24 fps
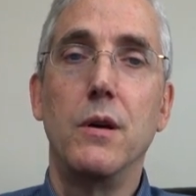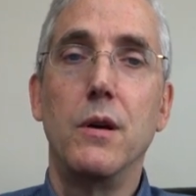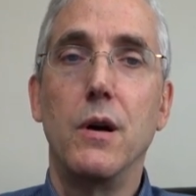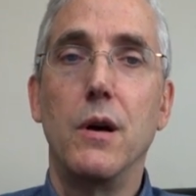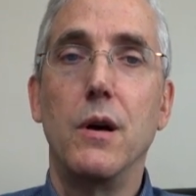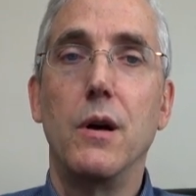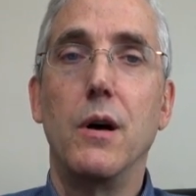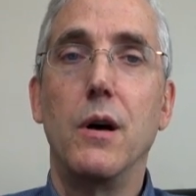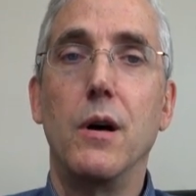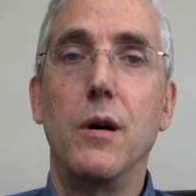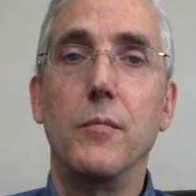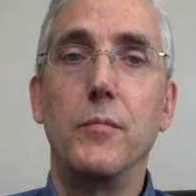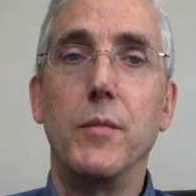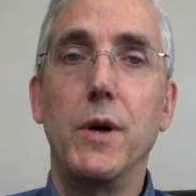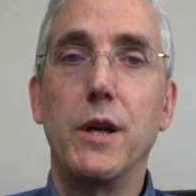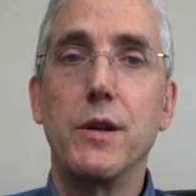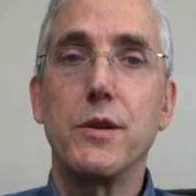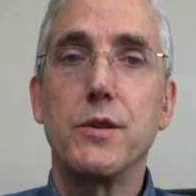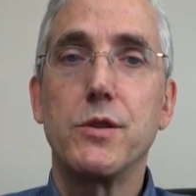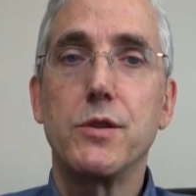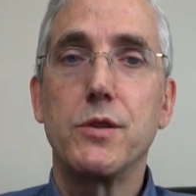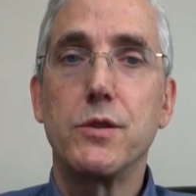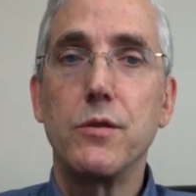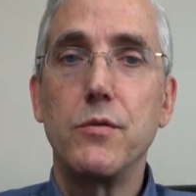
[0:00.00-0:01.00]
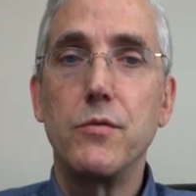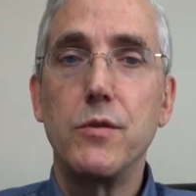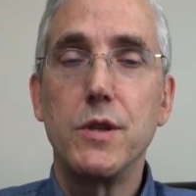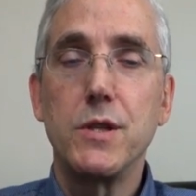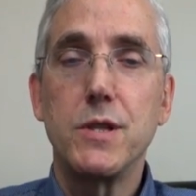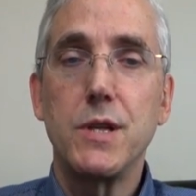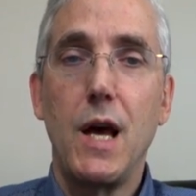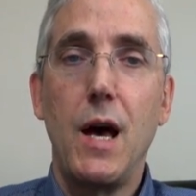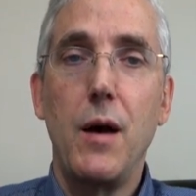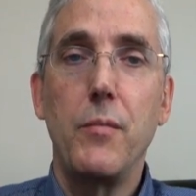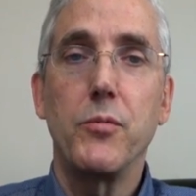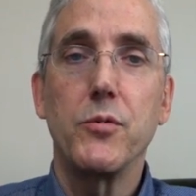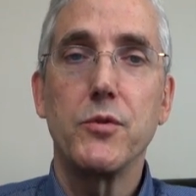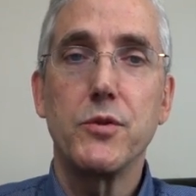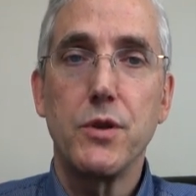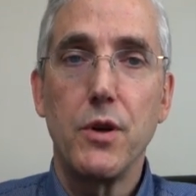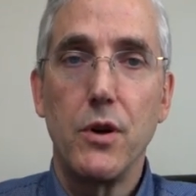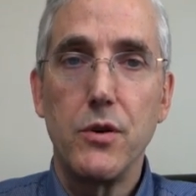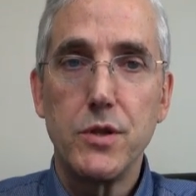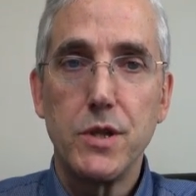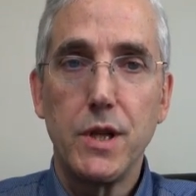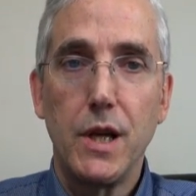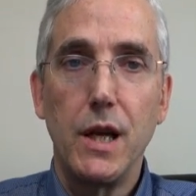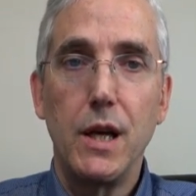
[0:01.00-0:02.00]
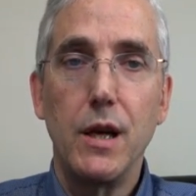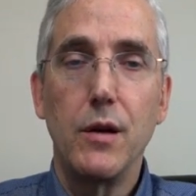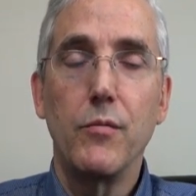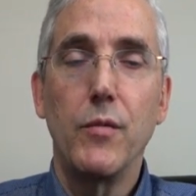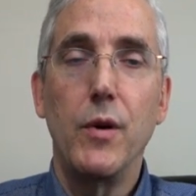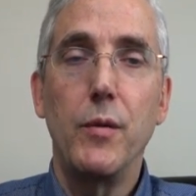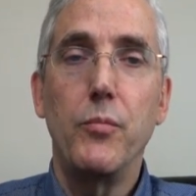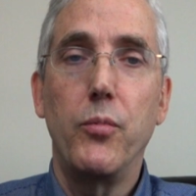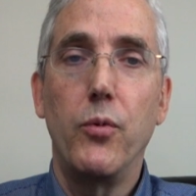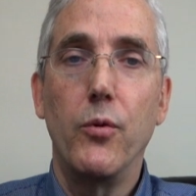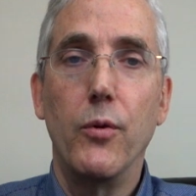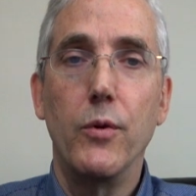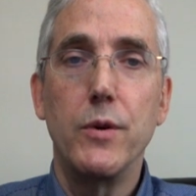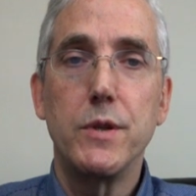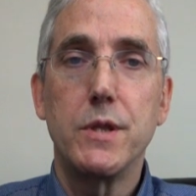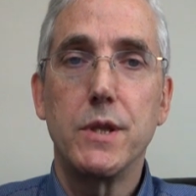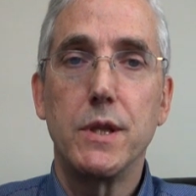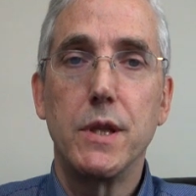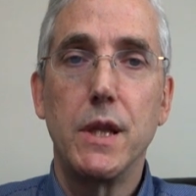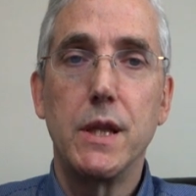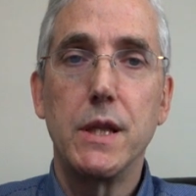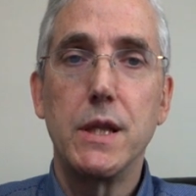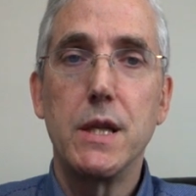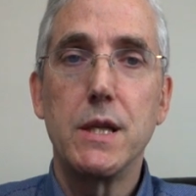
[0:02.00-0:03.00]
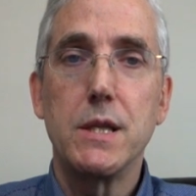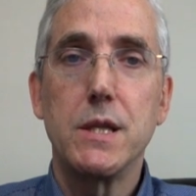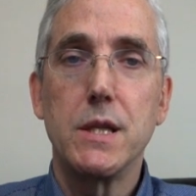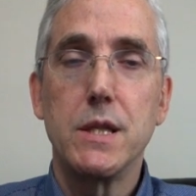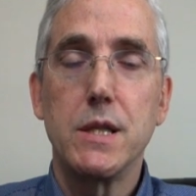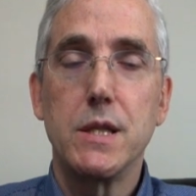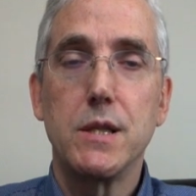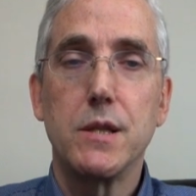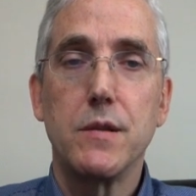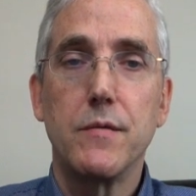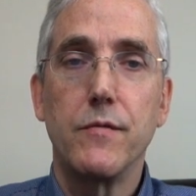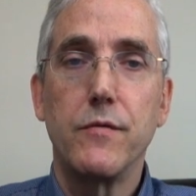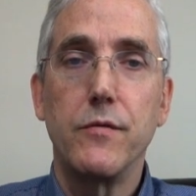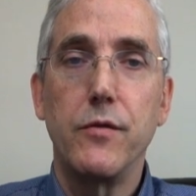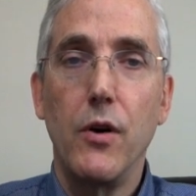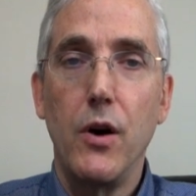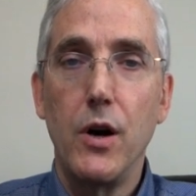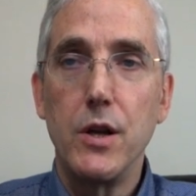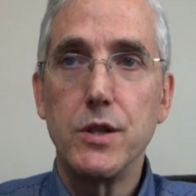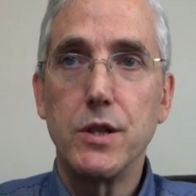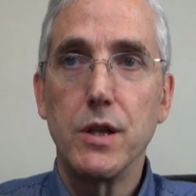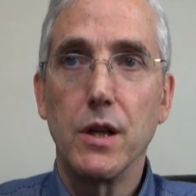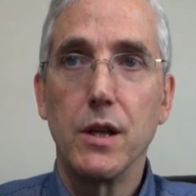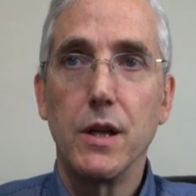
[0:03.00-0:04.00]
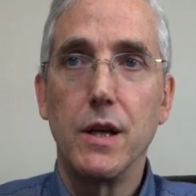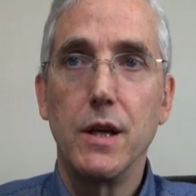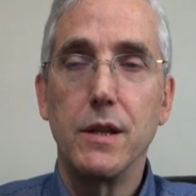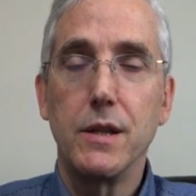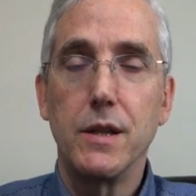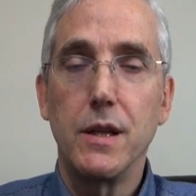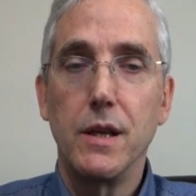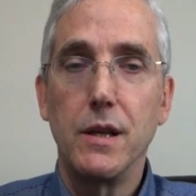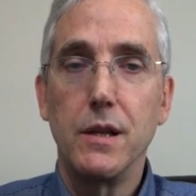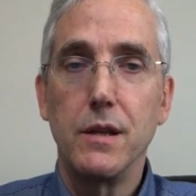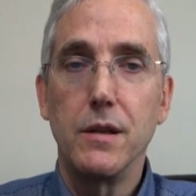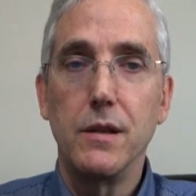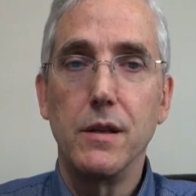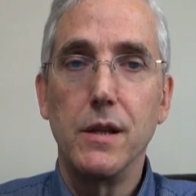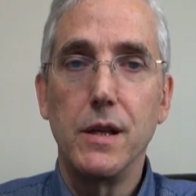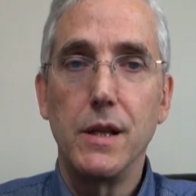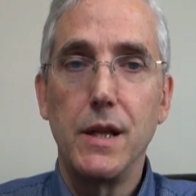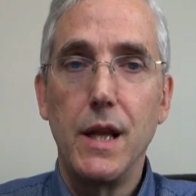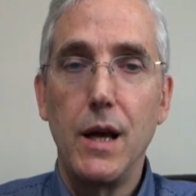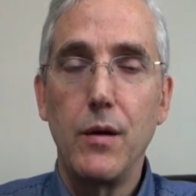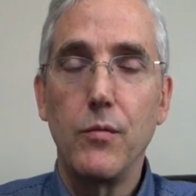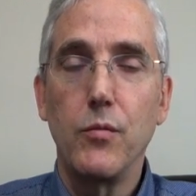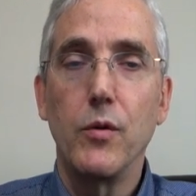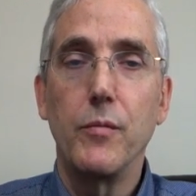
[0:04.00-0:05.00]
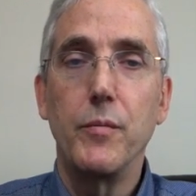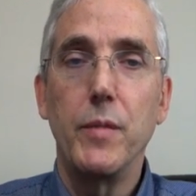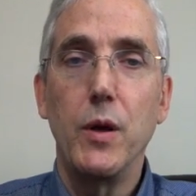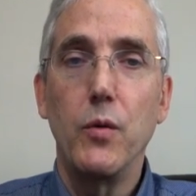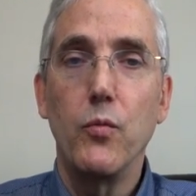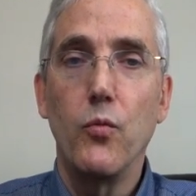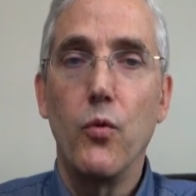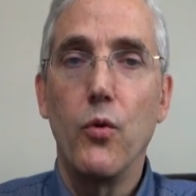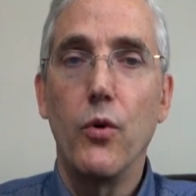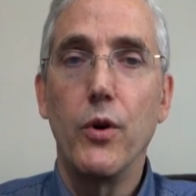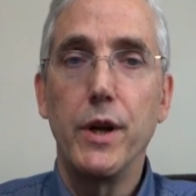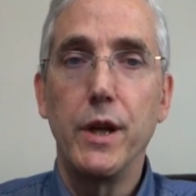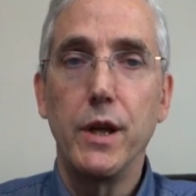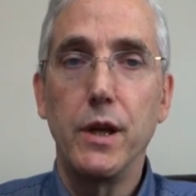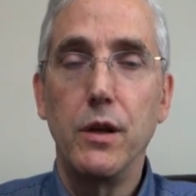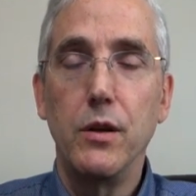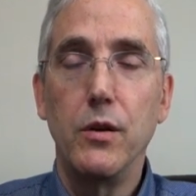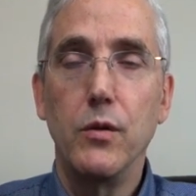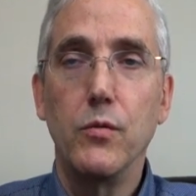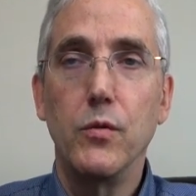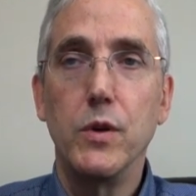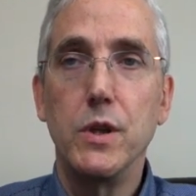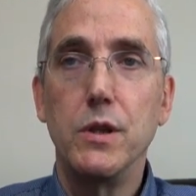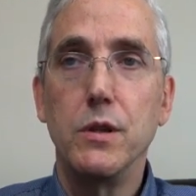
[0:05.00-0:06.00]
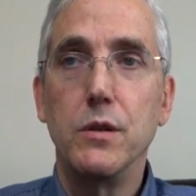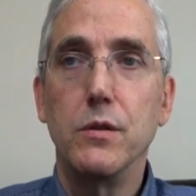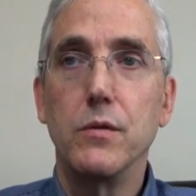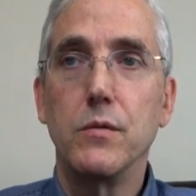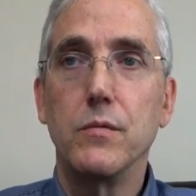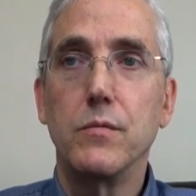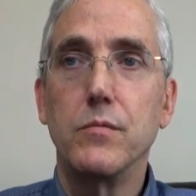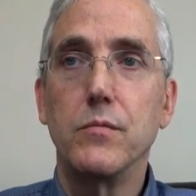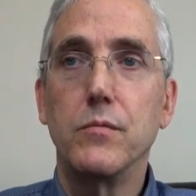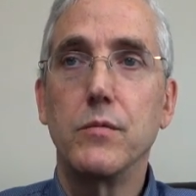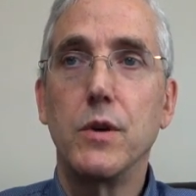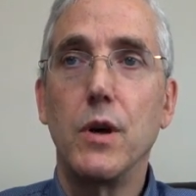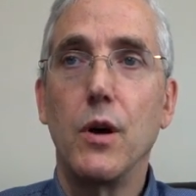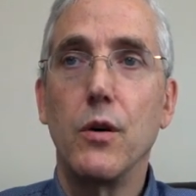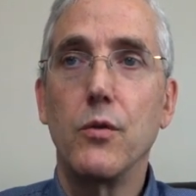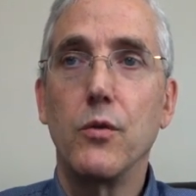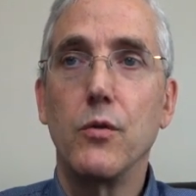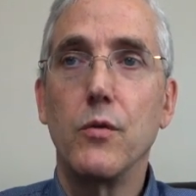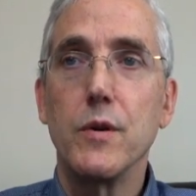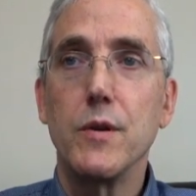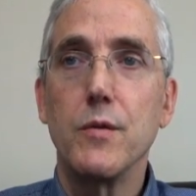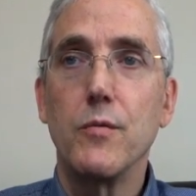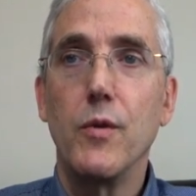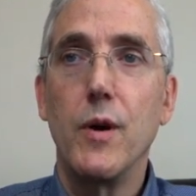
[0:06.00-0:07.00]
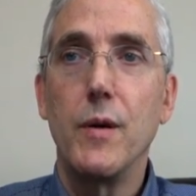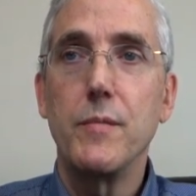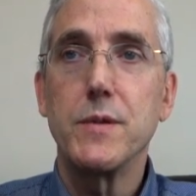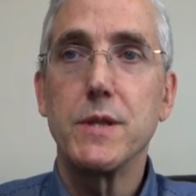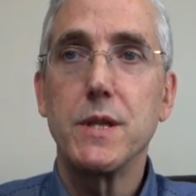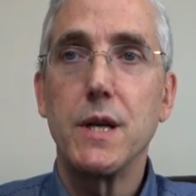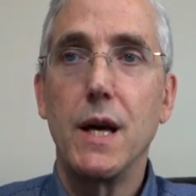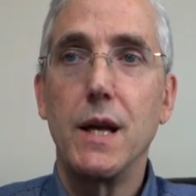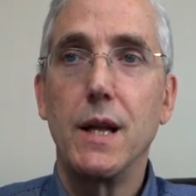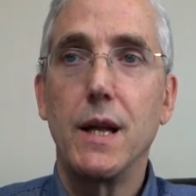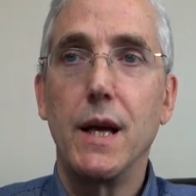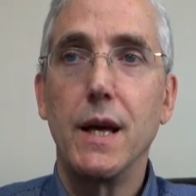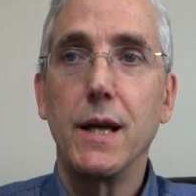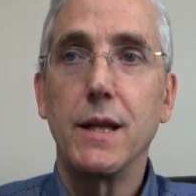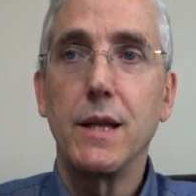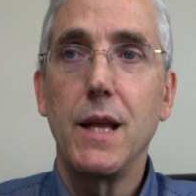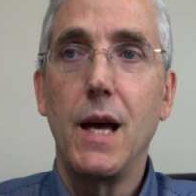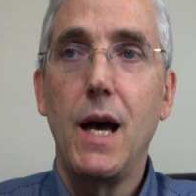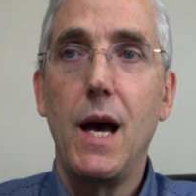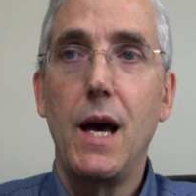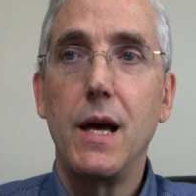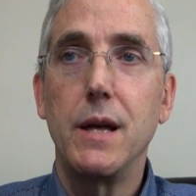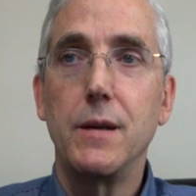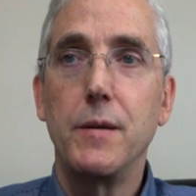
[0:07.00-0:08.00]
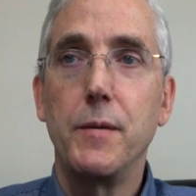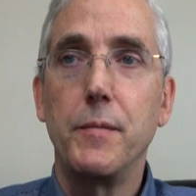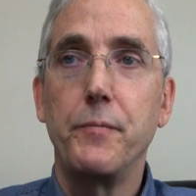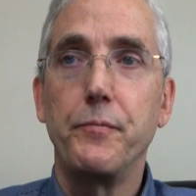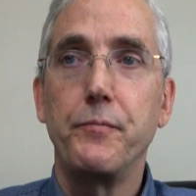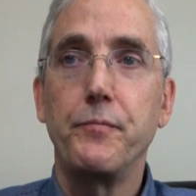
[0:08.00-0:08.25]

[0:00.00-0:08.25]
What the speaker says: But as soon as Apple starts getting reports that this is fraudulent, then they will be warning you when you go to a website like that.